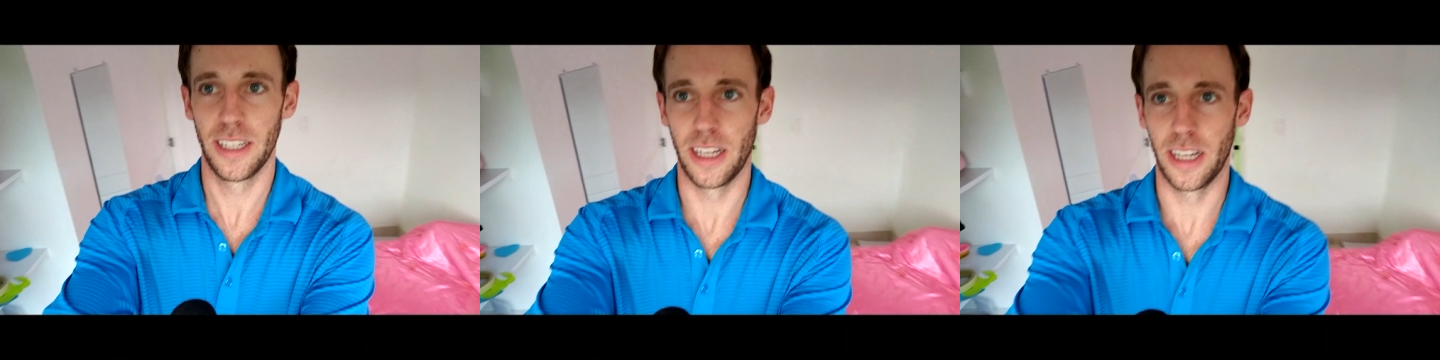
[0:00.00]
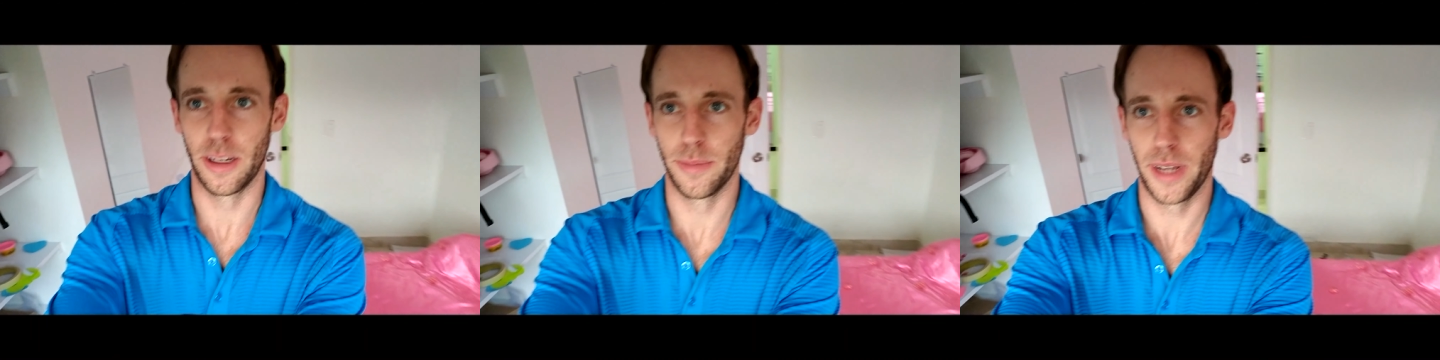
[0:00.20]

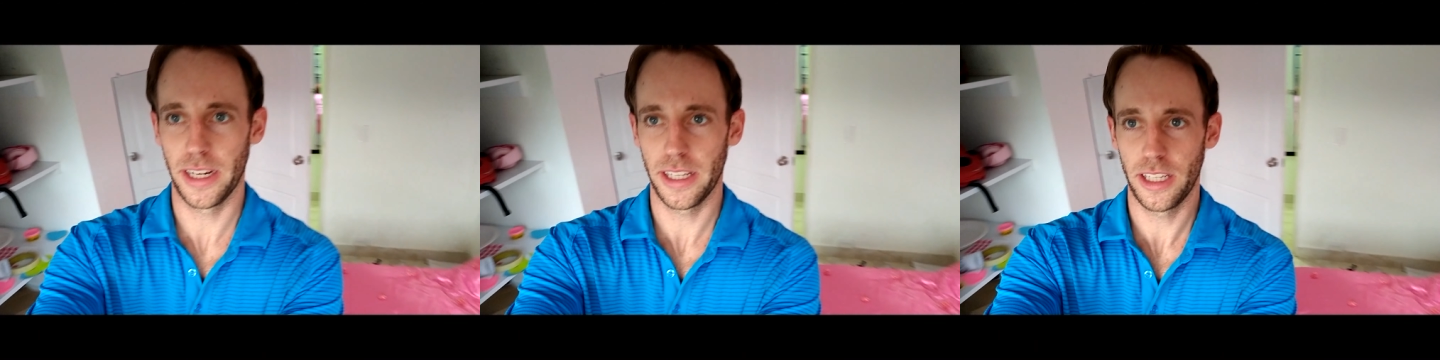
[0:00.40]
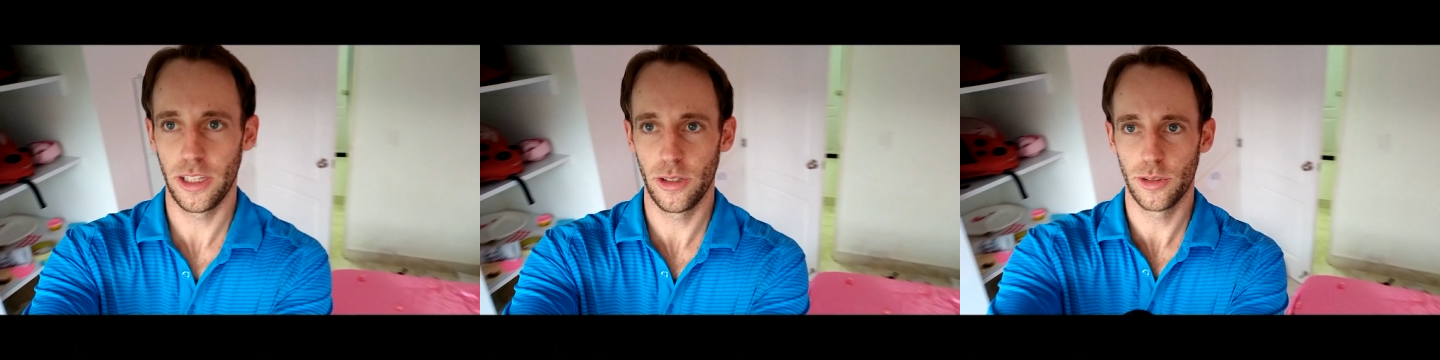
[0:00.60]
Not
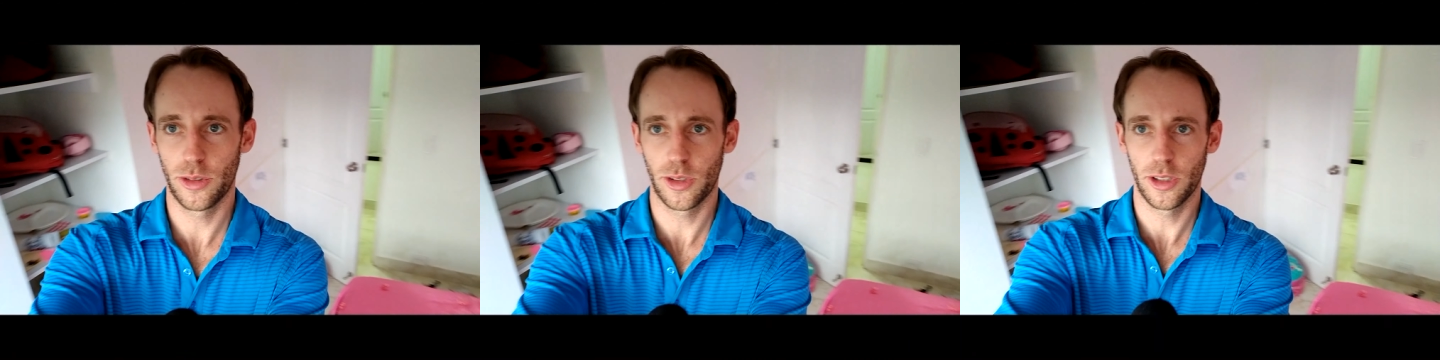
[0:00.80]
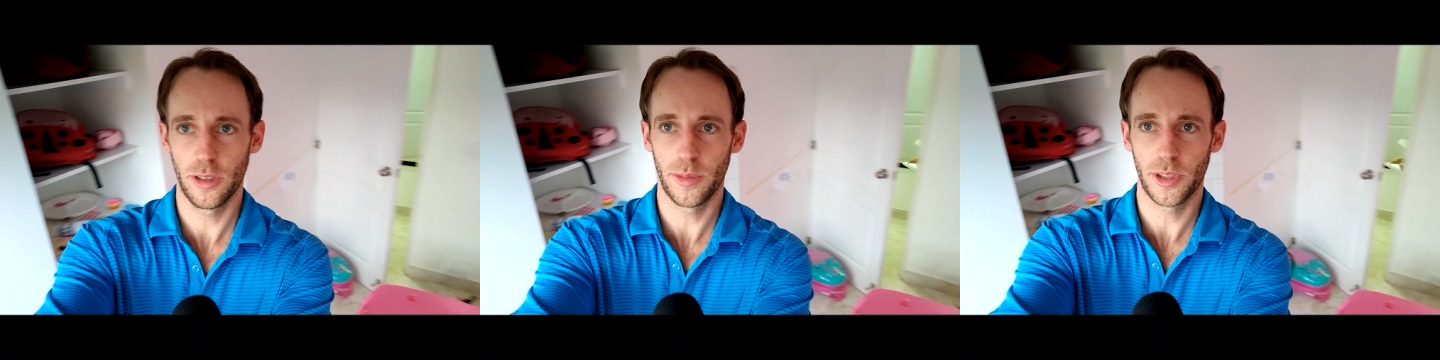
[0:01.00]
a huge
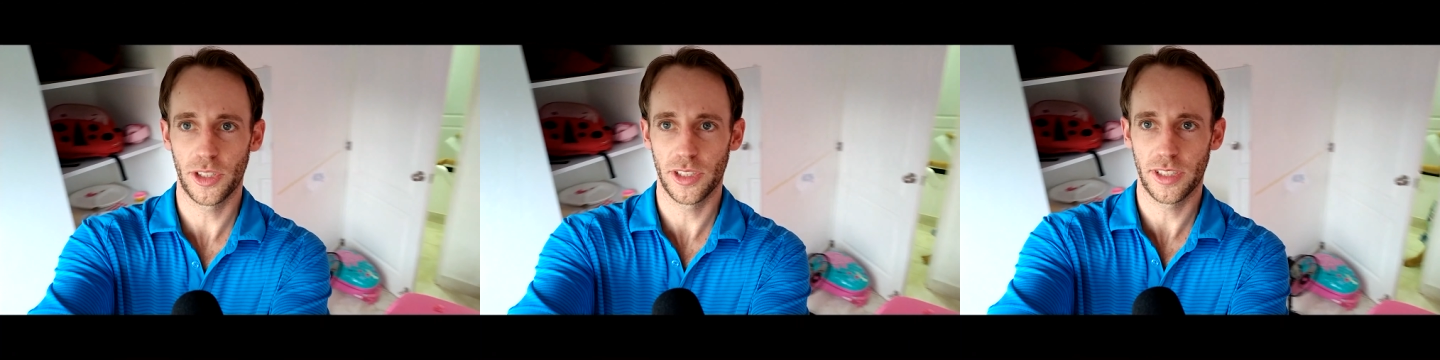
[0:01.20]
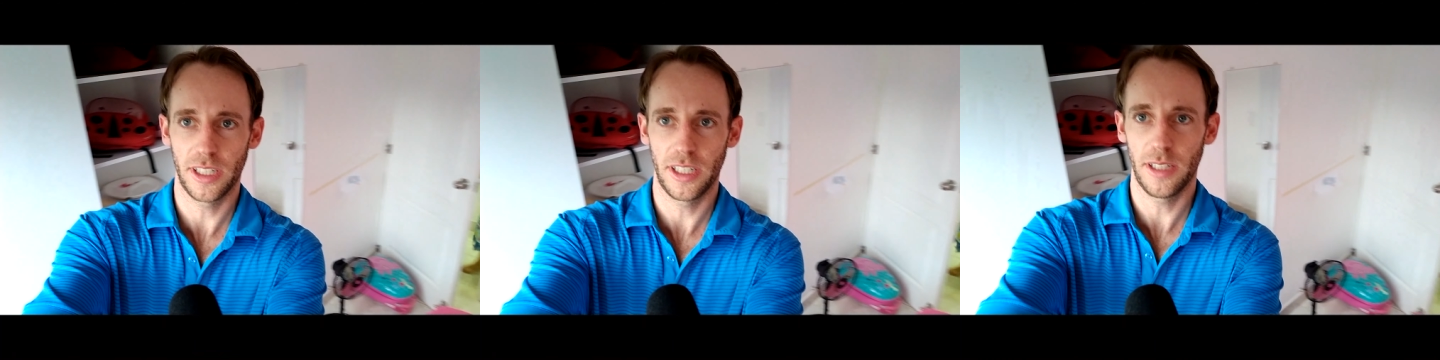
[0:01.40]
room, which
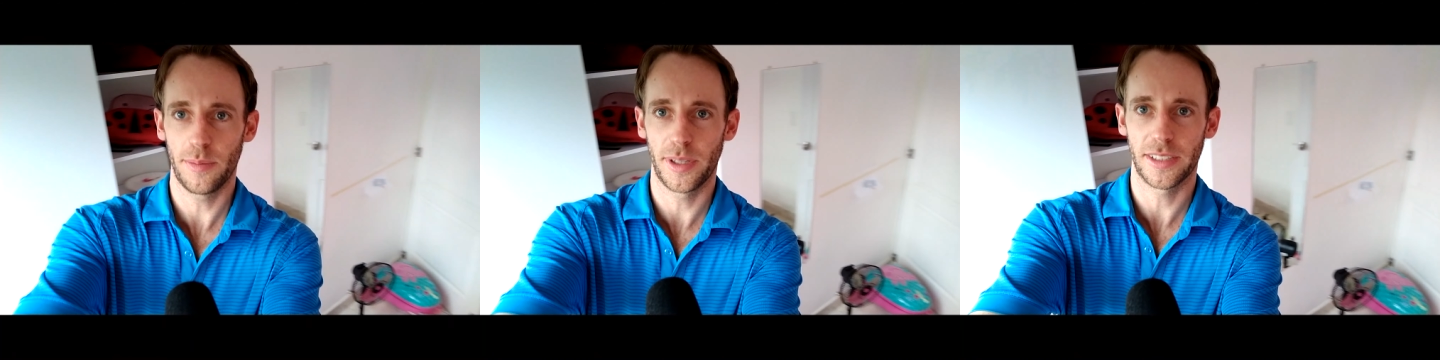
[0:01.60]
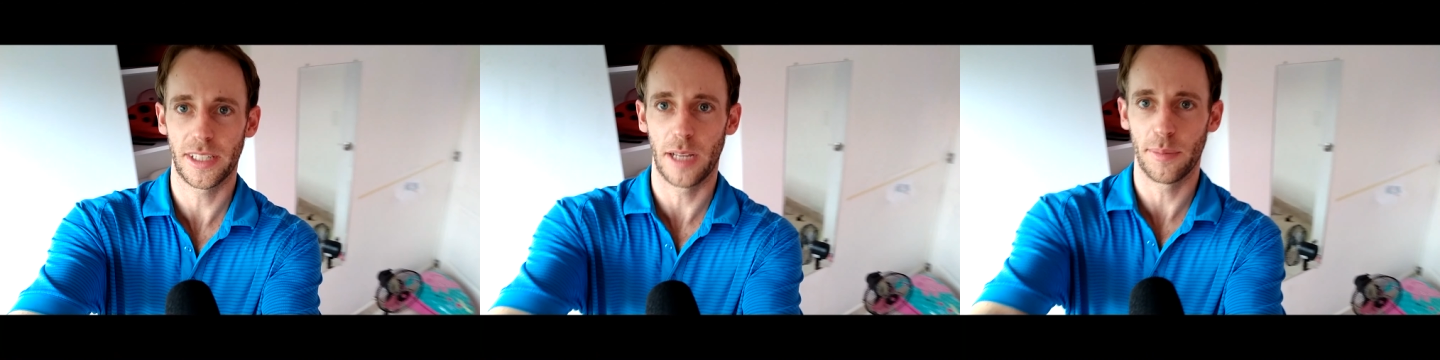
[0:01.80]
is good,
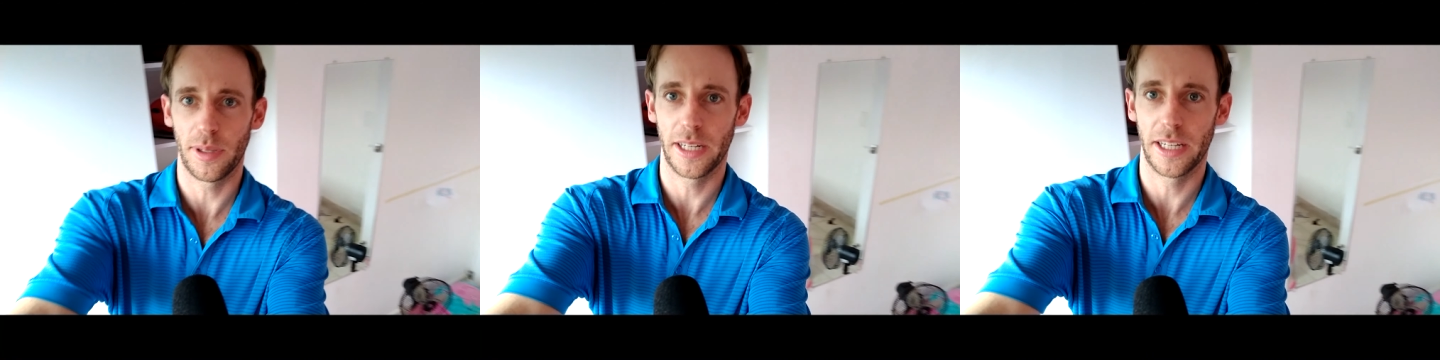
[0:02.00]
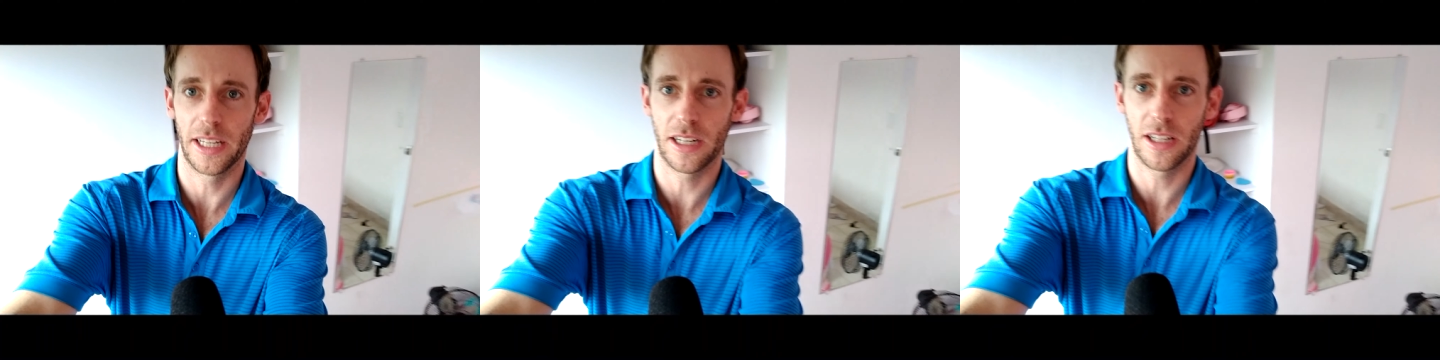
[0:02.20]
but it's got
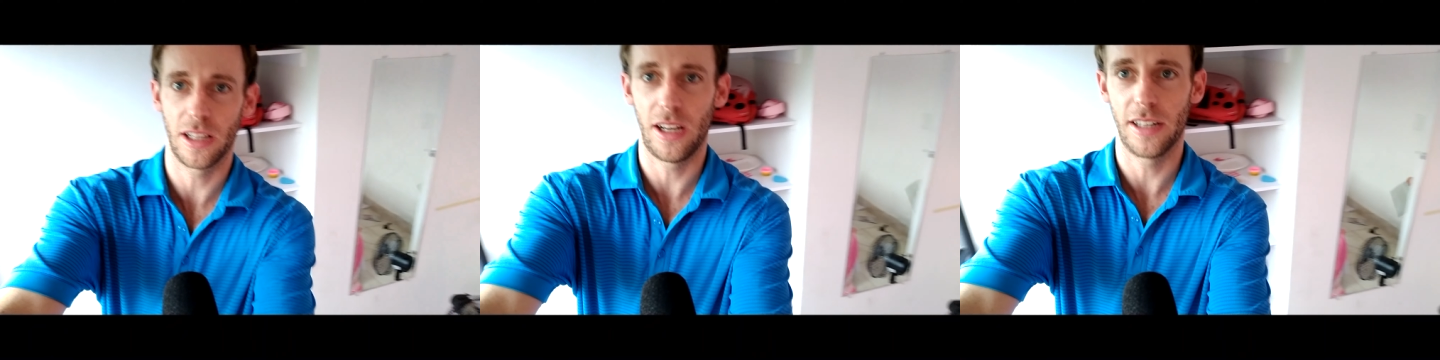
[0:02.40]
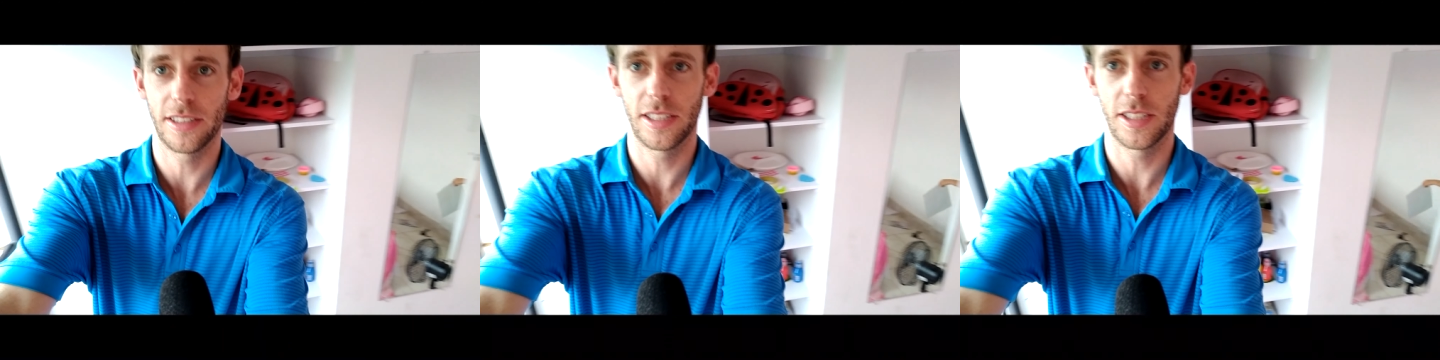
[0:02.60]
plenty of
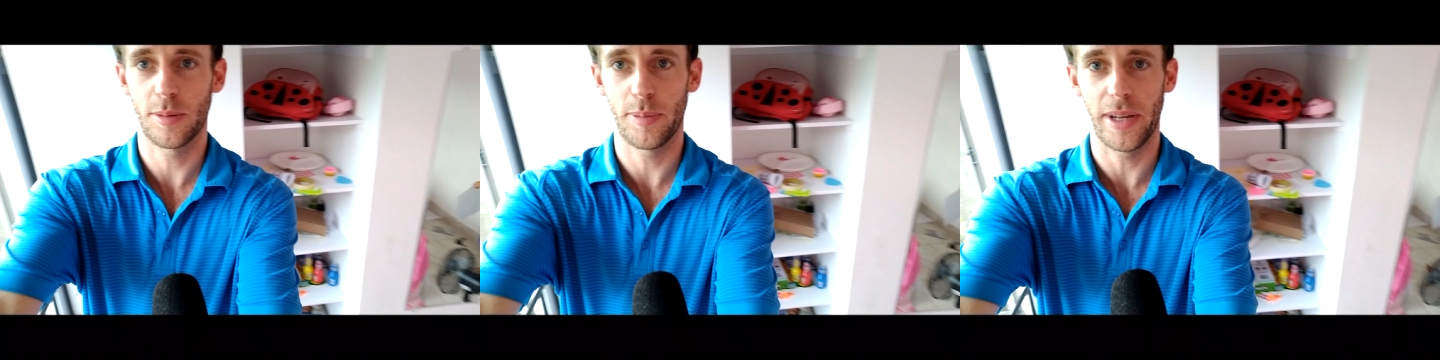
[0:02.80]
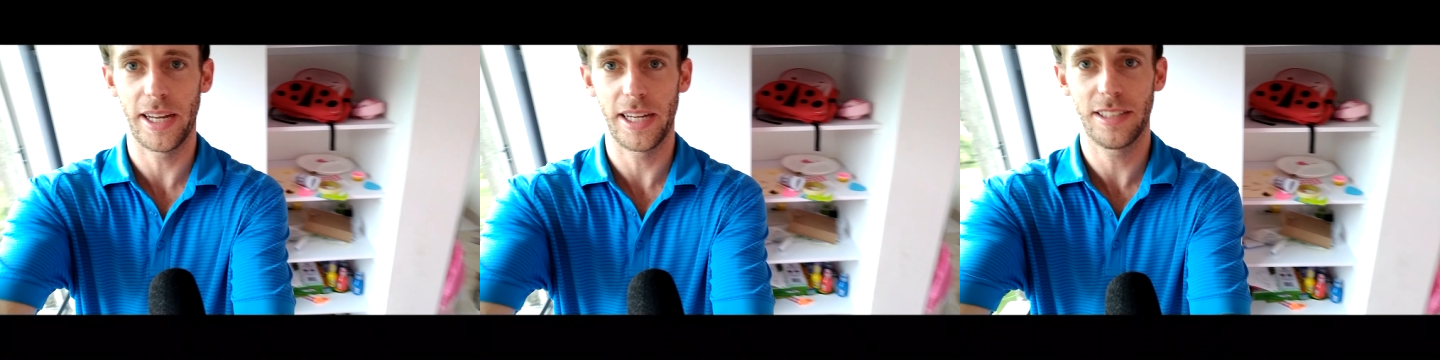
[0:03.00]
closet
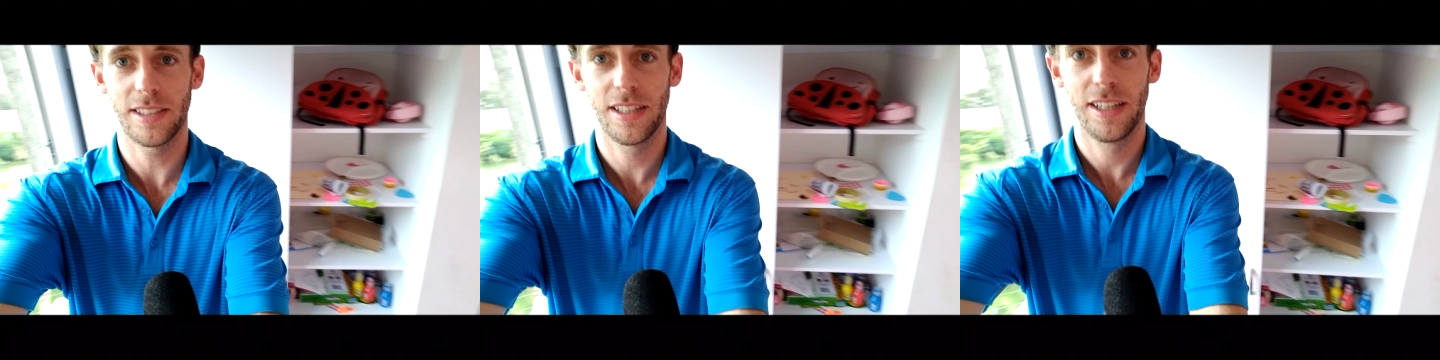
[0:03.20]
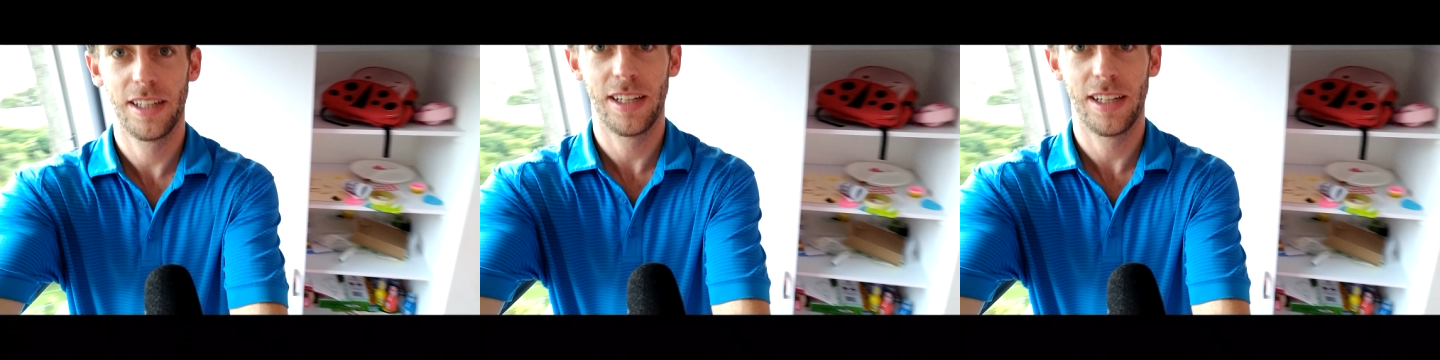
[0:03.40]
space.